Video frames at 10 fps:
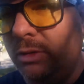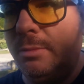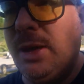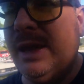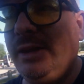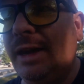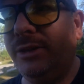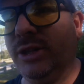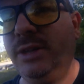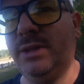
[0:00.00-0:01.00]
the bad guy
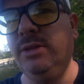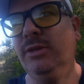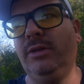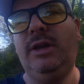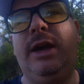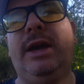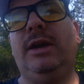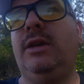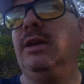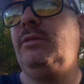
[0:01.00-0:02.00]
chasing the good
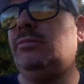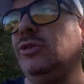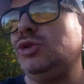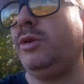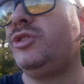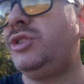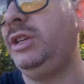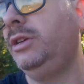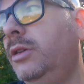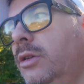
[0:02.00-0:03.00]
guy, uh, George
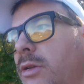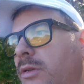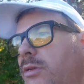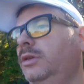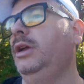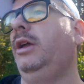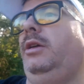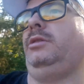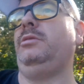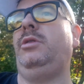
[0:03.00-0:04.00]
Steele
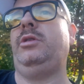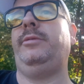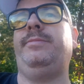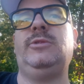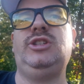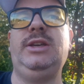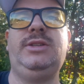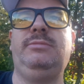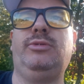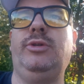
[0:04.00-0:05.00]
uh,
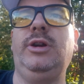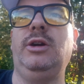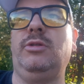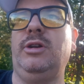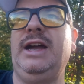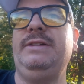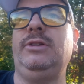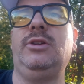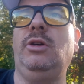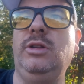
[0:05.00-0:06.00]
chasing Bruno, or
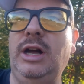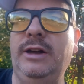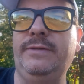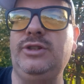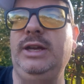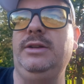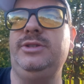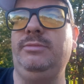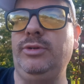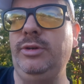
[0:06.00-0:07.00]
Ivan Koloff
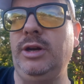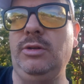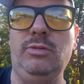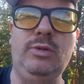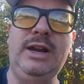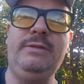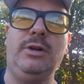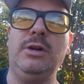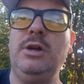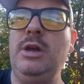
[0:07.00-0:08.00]
challenging Bruno,
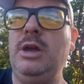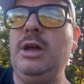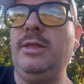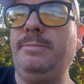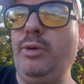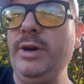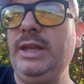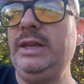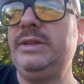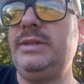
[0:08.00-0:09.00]
whatever. The point
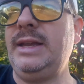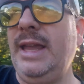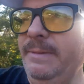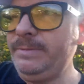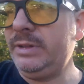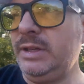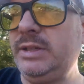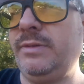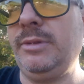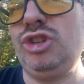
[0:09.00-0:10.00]
is that
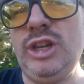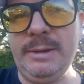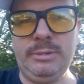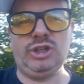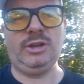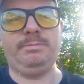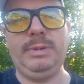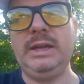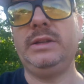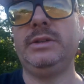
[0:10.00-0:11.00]
emphasis from the championship
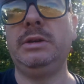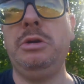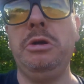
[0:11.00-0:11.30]
belt